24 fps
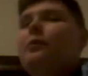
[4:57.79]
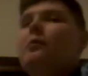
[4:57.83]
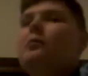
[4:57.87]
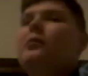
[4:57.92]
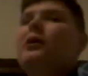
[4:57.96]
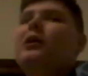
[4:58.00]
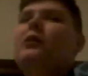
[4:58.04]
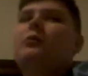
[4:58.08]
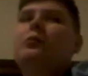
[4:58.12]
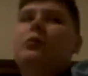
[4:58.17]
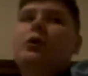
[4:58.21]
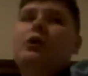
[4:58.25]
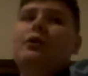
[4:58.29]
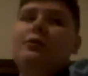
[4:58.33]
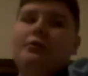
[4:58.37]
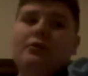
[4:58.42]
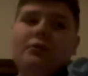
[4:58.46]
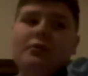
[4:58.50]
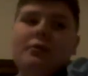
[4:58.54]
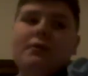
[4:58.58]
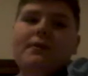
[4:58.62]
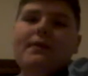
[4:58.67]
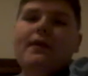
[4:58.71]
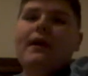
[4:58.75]
at the bottom, what you
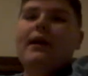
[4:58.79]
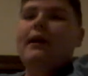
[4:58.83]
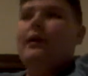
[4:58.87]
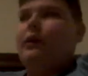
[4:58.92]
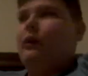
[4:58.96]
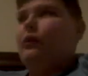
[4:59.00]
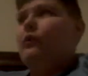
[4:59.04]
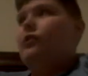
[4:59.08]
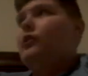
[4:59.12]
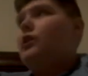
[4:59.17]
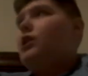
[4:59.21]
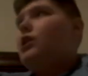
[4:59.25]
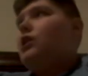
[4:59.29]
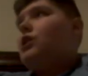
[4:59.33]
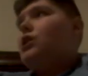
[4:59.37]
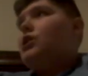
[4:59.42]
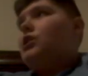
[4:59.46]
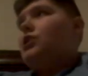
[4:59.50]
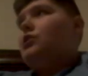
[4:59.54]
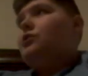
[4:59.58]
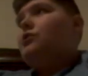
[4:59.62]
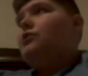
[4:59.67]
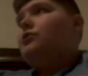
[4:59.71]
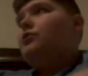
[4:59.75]
do with that is
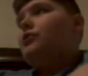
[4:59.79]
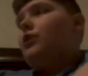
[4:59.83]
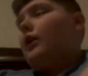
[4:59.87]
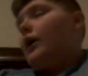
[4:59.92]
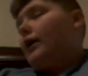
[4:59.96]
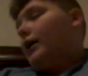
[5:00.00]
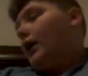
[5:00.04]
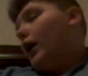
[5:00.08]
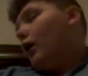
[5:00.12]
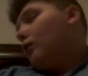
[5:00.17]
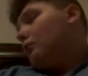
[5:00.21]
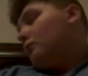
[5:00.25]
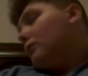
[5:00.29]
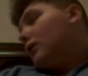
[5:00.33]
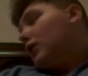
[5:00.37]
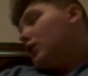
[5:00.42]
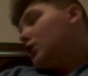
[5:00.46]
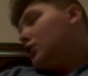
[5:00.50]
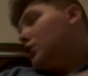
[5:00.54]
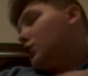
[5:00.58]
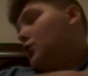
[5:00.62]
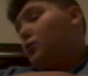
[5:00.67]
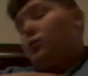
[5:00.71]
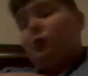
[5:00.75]
you just take it out and
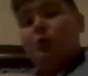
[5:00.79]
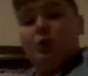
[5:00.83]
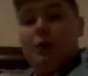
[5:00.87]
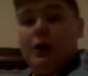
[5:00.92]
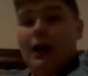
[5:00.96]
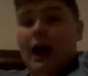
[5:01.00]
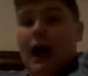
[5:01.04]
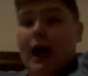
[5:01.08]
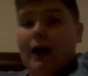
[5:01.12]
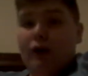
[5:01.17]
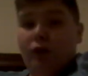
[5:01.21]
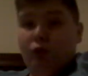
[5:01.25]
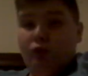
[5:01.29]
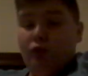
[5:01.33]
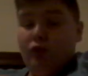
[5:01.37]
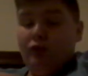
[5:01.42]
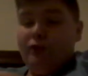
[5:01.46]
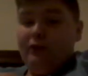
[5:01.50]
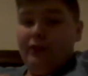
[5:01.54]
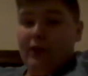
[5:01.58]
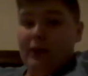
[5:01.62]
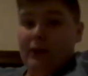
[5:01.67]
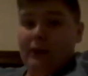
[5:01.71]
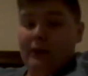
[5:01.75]
make sure you do not
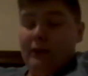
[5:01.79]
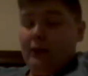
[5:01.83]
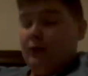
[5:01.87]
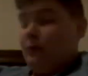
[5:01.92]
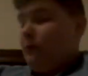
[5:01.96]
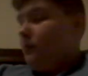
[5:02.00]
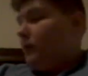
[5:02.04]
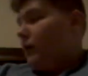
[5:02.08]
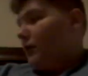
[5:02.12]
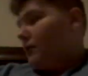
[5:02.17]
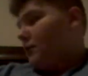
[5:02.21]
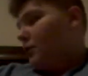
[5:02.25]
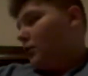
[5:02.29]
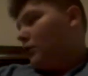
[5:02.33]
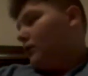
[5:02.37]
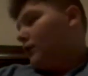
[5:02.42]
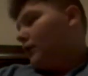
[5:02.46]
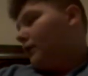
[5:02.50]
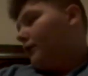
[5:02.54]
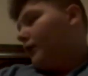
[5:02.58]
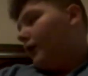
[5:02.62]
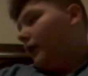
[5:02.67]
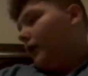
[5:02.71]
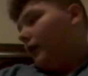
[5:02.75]
overfill it. If you
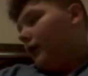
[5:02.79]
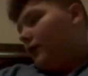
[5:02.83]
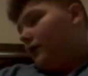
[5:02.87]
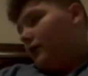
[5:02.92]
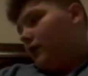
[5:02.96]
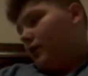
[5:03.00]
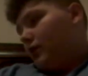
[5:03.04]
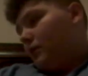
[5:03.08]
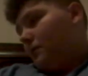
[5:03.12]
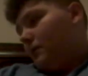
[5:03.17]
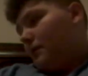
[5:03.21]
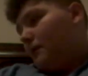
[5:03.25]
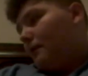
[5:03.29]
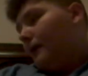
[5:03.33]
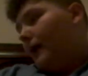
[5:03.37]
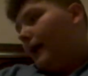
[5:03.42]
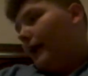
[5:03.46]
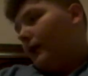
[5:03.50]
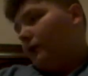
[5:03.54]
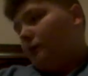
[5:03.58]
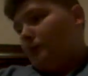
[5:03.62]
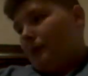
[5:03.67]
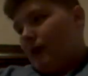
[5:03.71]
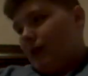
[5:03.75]
overfill it, it's going to be
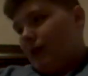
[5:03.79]
bad and